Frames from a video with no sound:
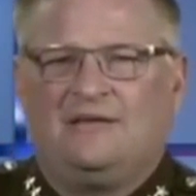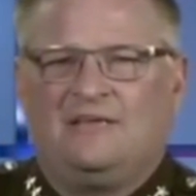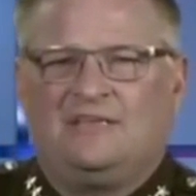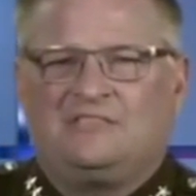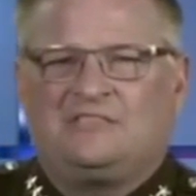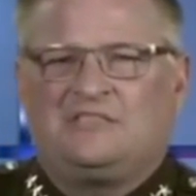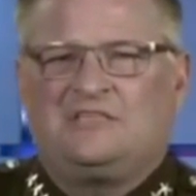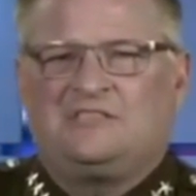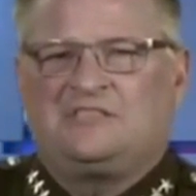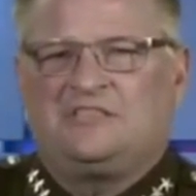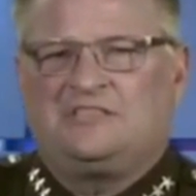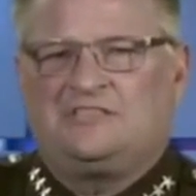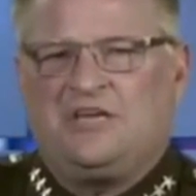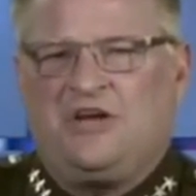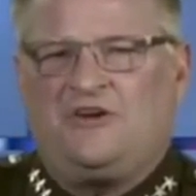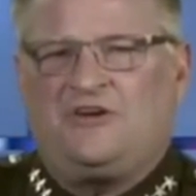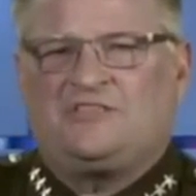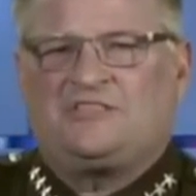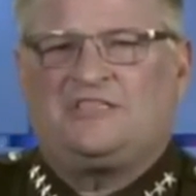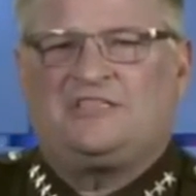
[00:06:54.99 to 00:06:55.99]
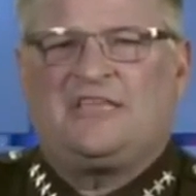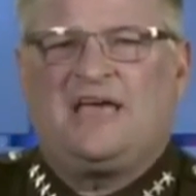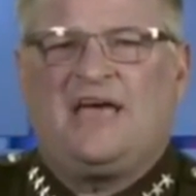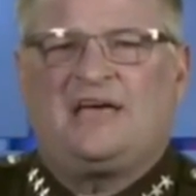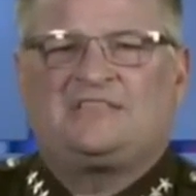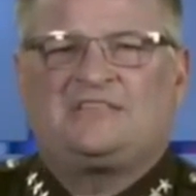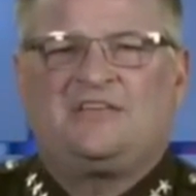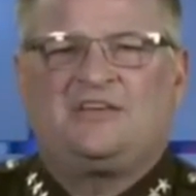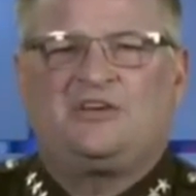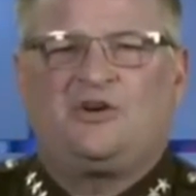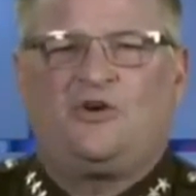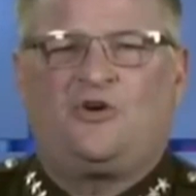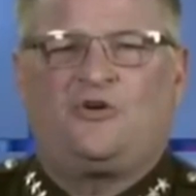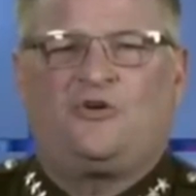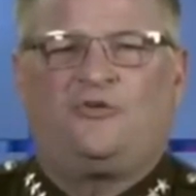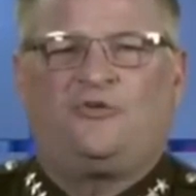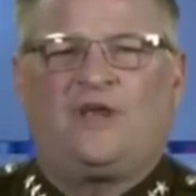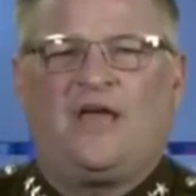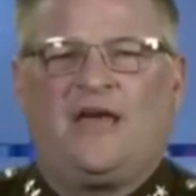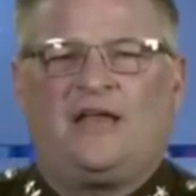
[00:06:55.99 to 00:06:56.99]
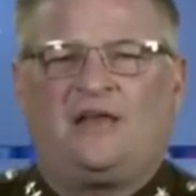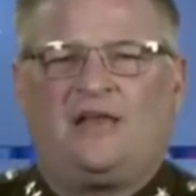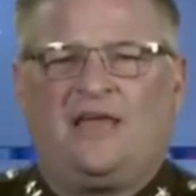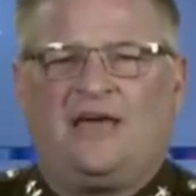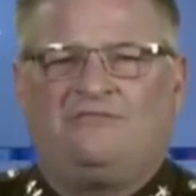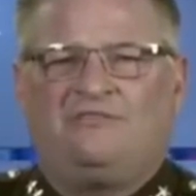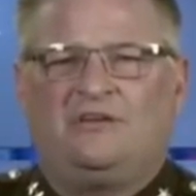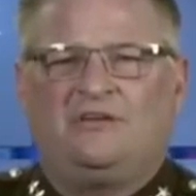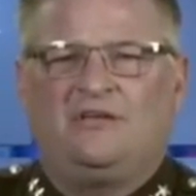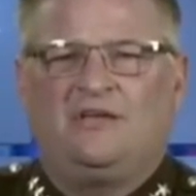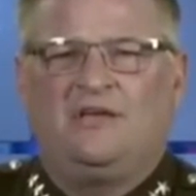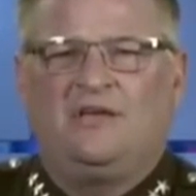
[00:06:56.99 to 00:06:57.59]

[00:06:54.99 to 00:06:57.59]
Since the terrorist attacks that occurred on 9/11,